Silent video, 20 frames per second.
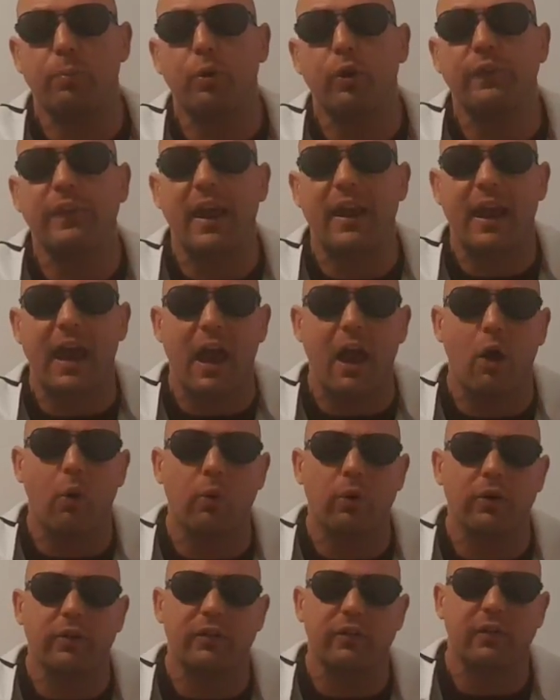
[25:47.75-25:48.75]
Put that
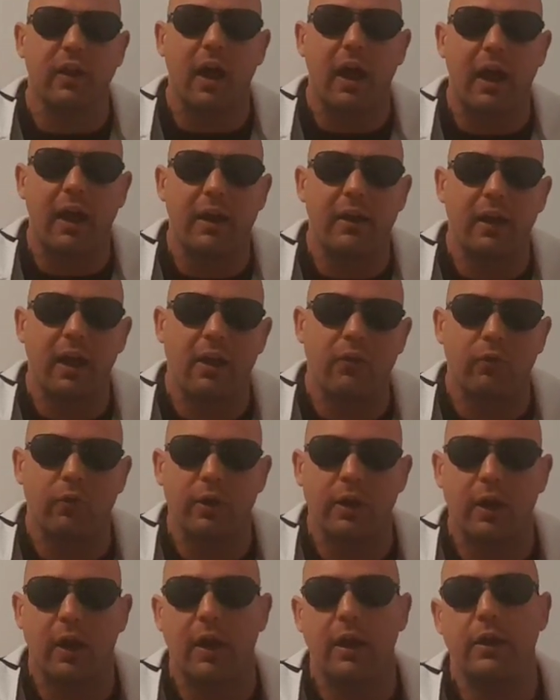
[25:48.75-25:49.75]
hour aside
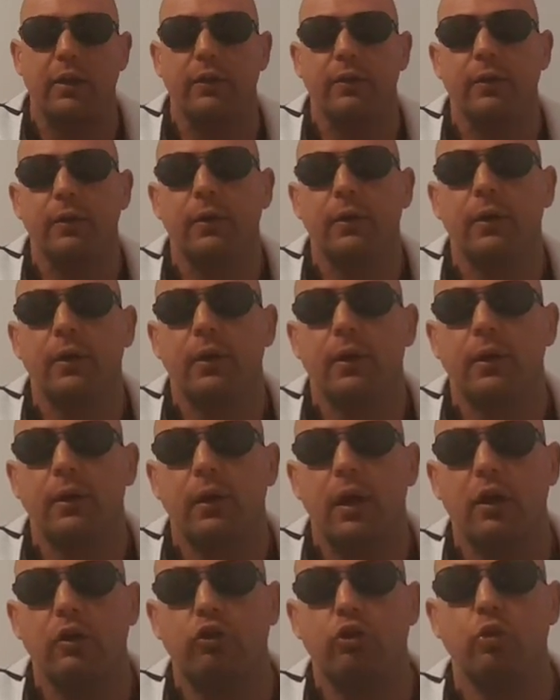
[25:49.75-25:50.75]
every night
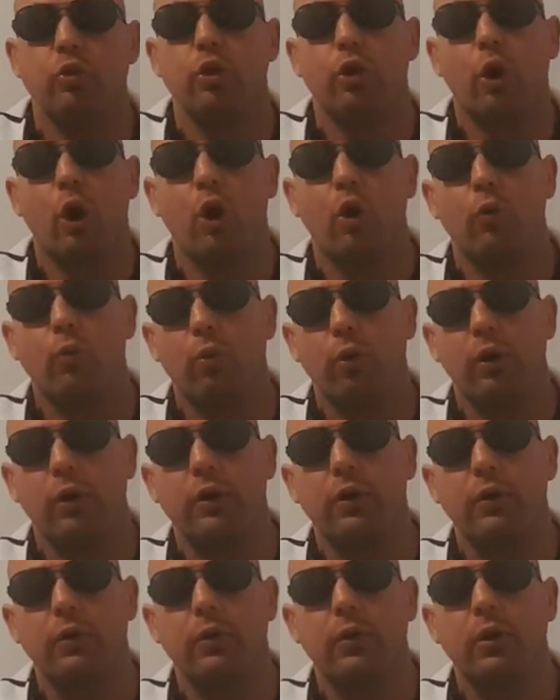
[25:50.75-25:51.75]
and do your
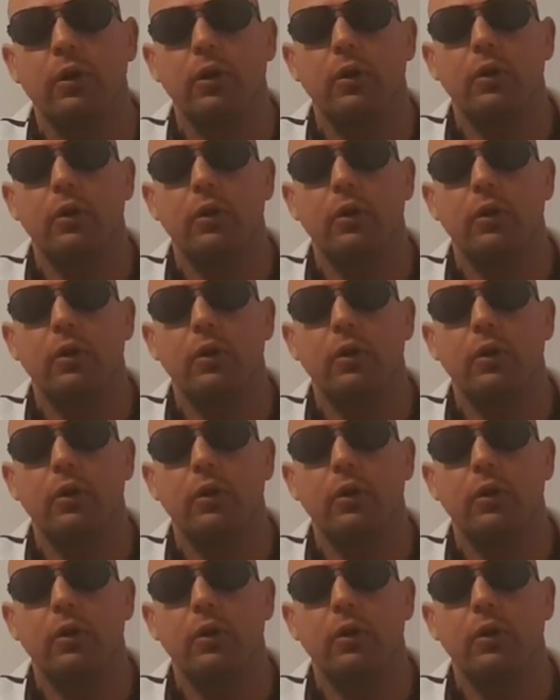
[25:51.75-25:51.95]
homework,